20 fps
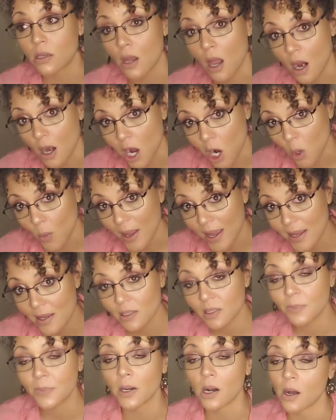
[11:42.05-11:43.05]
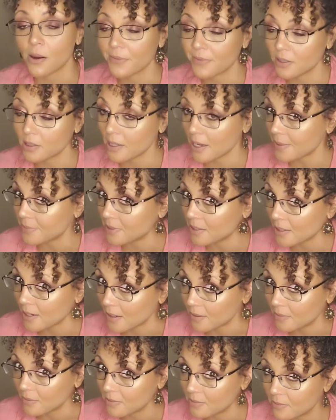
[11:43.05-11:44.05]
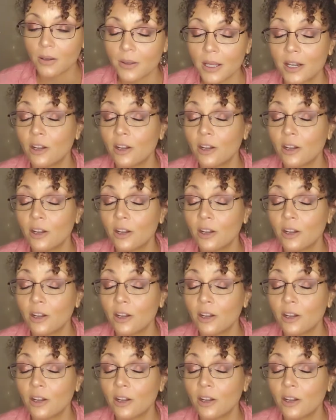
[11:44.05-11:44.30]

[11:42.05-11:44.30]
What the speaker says: Not always, but oftentimes it is.